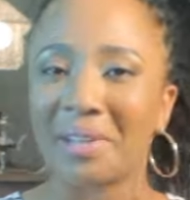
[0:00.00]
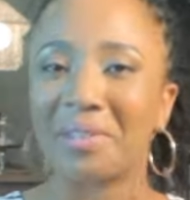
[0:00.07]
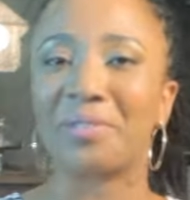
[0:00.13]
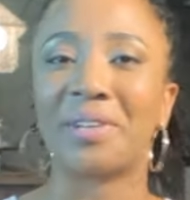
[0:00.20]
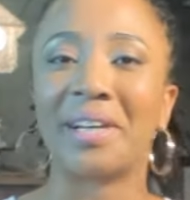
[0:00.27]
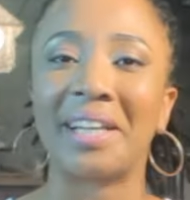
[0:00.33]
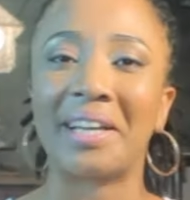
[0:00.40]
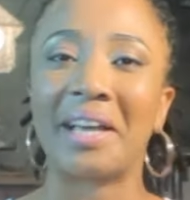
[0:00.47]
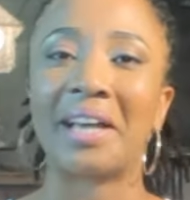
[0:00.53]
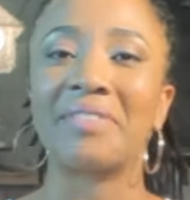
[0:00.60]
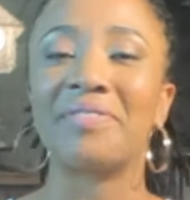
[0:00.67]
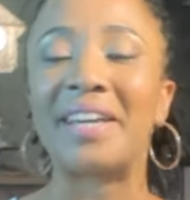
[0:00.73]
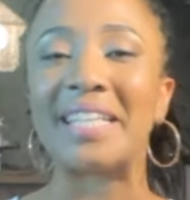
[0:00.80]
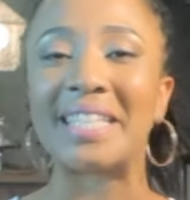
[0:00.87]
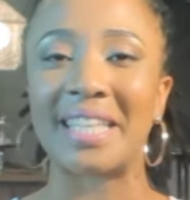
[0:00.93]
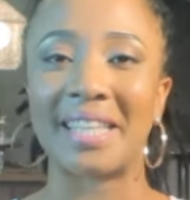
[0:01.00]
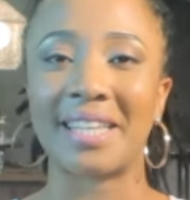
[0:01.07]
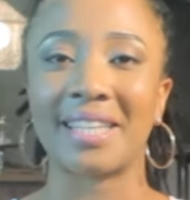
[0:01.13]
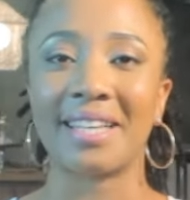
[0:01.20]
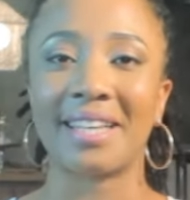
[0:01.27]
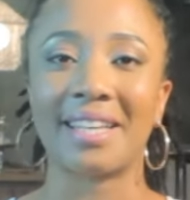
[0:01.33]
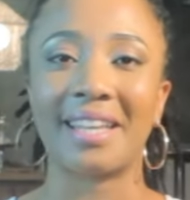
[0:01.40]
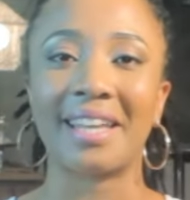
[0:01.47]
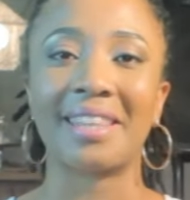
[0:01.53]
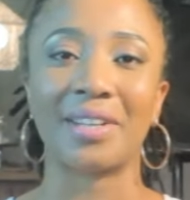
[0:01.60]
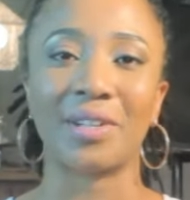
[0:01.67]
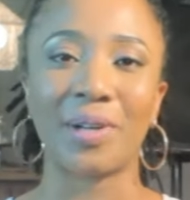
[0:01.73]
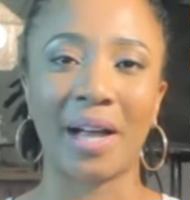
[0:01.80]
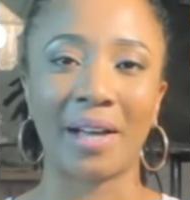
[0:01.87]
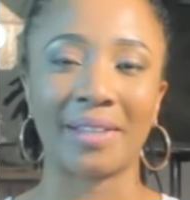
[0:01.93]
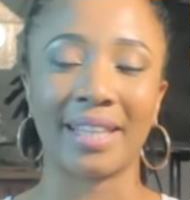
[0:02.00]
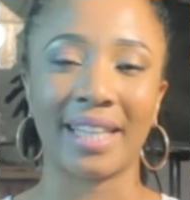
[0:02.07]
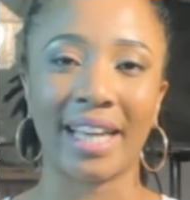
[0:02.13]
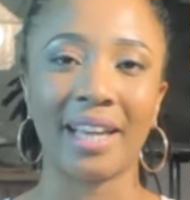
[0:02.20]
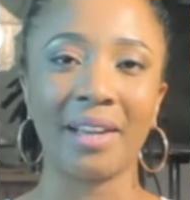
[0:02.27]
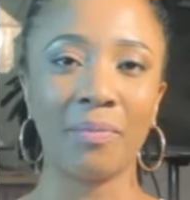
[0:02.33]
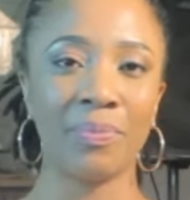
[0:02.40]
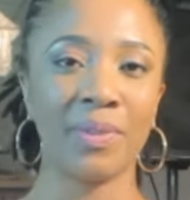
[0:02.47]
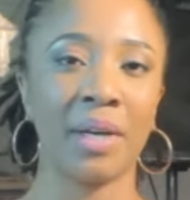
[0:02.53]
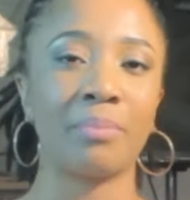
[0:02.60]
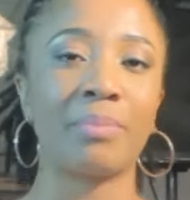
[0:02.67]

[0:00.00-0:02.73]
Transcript: being a face in the crowd there.